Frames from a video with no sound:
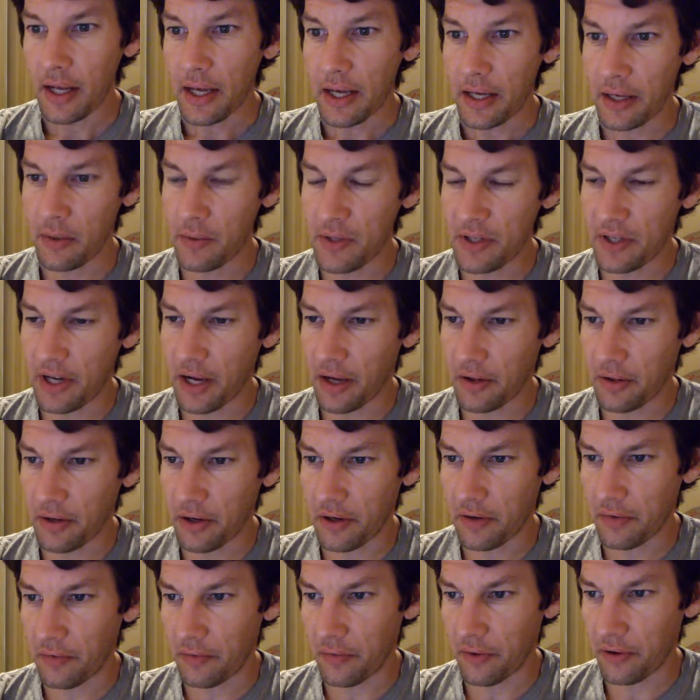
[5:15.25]
he was down
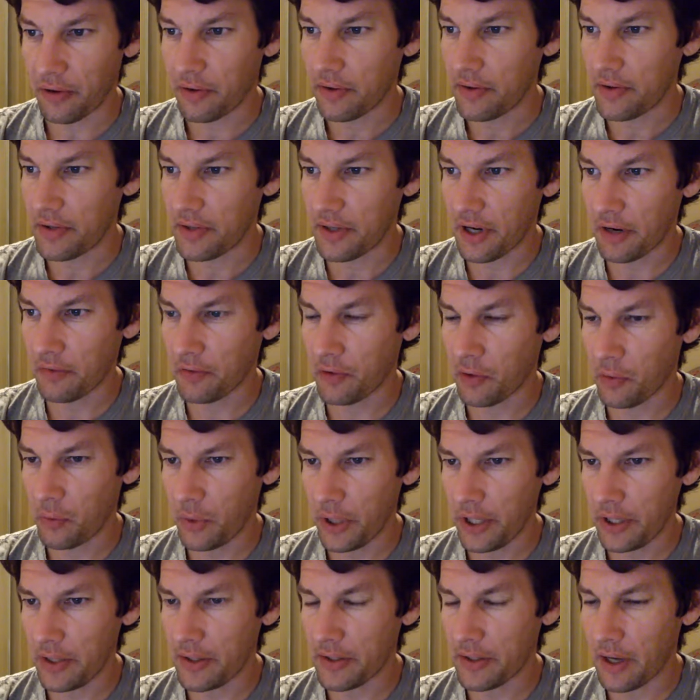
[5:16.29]
there for several
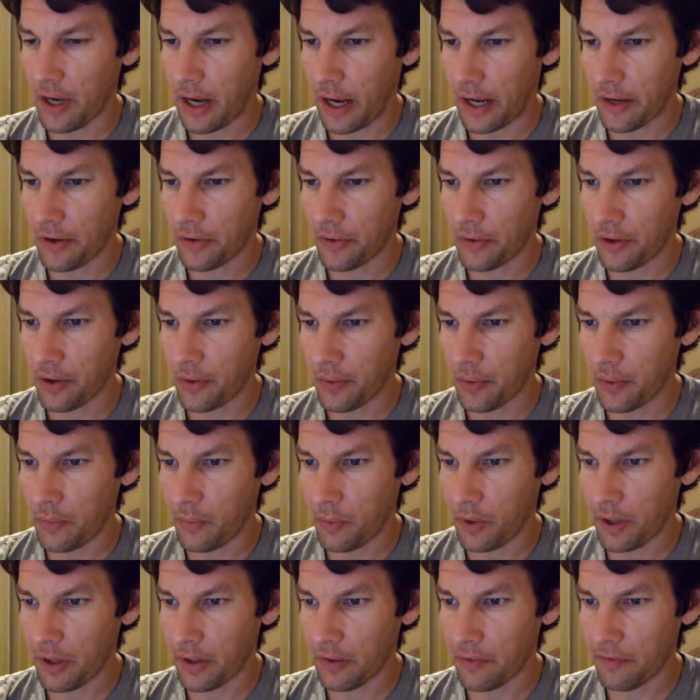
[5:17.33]
weeks. I don't know in
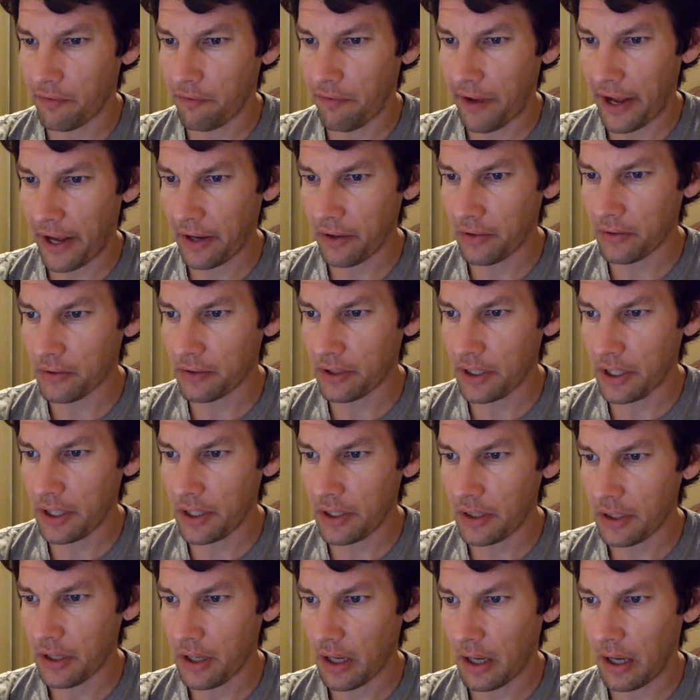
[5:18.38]
what
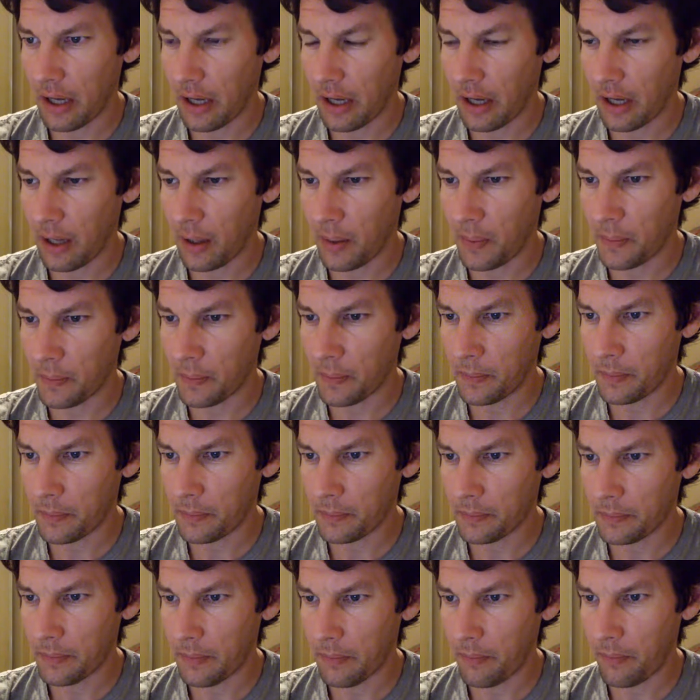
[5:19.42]
faculty,
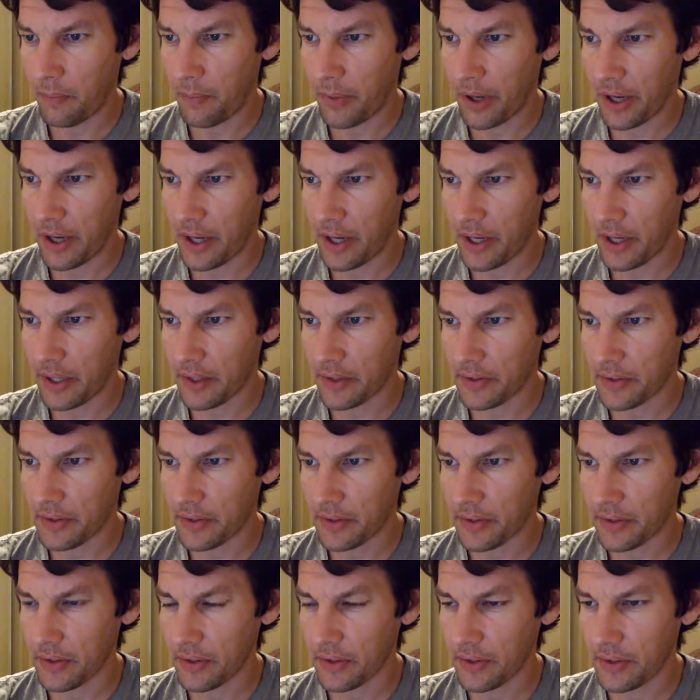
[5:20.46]
but